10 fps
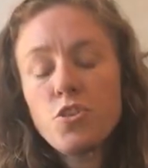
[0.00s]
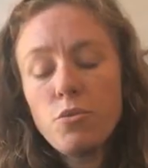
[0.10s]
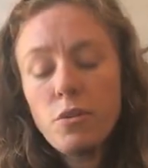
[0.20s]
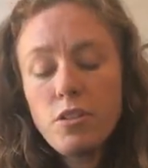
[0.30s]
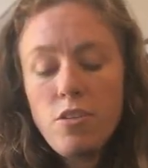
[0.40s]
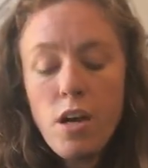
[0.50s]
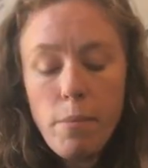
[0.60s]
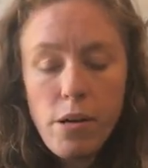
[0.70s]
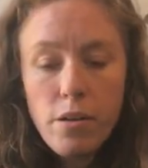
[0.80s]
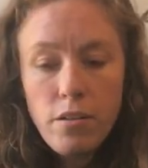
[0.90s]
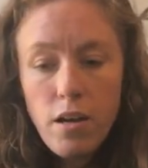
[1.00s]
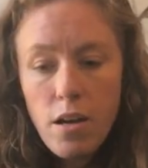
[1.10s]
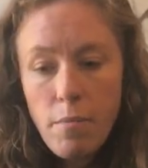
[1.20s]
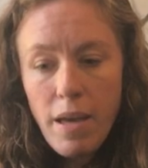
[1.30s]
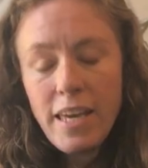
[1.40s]
shoe we're going to talk about,
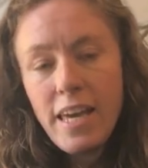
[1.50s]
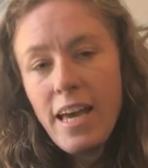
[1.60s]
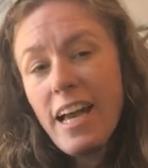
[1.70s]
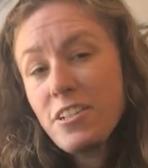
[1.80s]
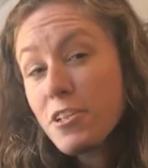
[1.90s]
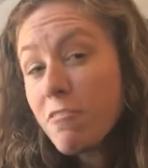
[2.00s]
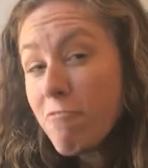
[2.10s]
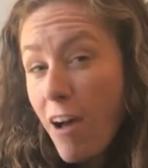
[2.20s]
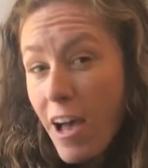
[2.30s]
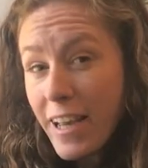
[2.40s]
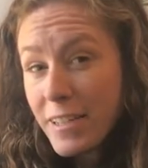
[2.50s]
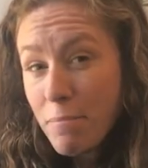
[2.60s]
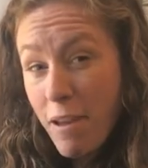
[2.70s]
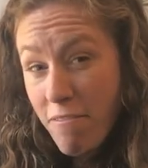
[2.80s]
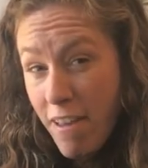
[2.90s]
um, I can't actually find
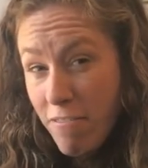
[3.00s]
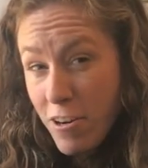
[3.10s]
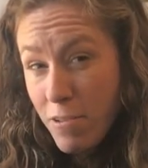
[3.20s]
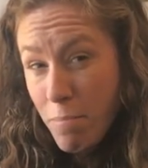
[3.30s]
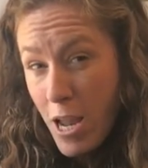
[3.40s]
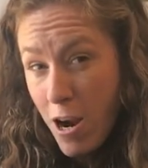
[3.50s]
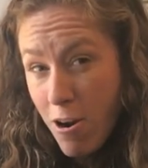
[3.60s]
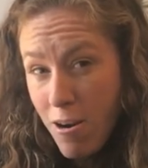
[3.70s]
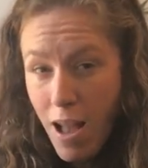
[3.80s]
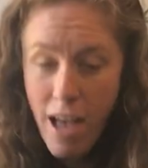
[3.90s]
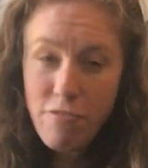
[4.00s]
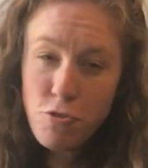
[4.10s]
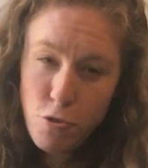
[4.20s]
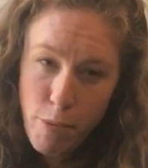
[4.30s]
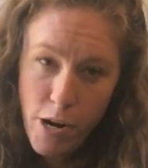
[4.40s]
my favorite pair. I have
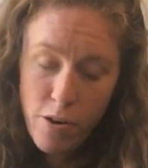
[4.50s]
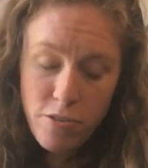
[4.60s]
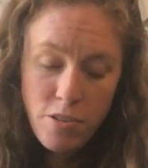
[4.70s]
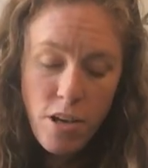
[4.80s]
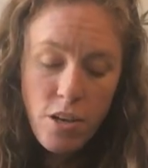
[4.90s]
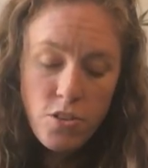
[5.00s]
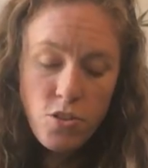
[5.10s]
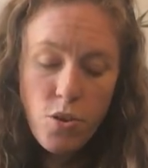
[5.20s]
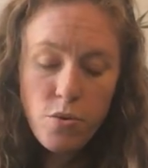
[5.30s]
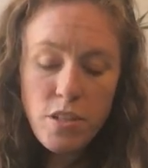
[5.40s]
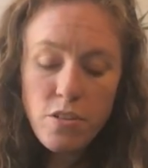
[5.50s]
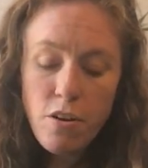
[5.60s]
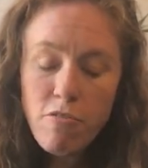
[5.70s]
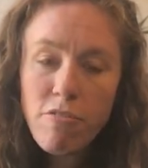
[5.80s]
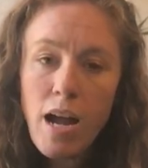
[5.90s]
two pairs. So these
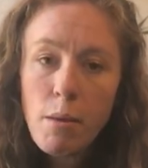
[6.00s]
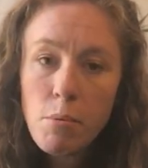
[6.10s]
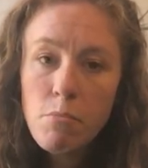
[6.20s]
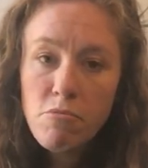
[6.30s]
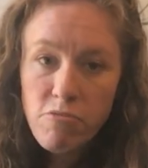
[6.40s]
are Vibram